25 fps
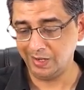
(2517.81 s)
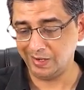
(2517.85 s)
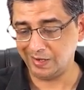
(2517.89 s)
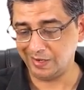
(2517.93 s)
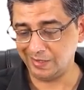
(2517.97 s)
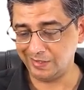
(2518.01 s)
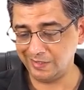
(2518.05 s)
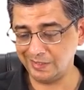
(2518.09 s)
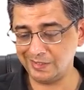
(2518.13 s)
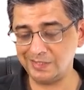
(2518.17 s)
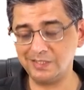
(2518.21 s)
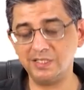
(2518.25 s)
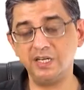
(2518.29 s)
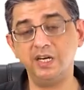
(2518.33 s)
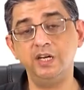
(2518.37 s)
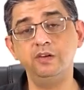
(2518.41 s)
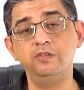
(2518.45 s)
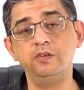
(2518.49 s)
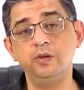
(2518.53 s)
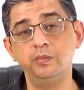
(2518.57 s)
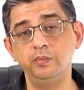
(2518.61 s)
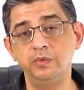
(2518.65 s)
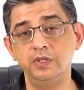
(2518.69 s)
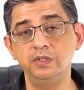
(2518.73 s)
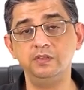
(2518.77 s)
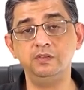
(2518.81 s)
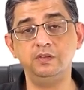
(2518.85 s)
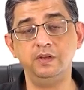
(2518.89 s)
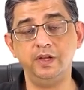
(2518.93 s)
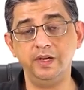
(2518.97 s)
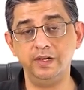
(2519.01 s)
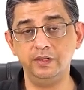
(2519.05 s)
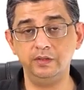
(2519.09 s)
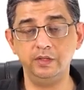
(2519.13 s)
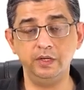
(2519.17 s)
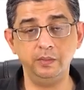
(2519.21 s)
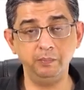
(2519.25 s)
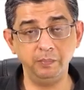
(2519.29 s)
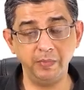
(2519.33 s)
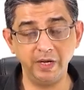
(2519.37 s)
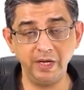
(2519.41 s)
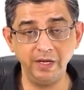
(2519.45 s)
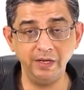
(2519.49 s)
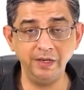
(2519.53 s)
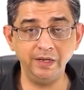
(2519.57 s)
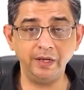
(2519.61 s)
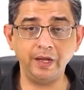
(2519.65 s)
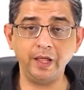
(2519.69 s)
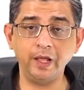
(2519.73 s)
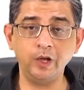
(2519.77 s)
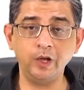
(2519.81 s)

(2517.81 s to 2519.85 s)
understand from this slide, the main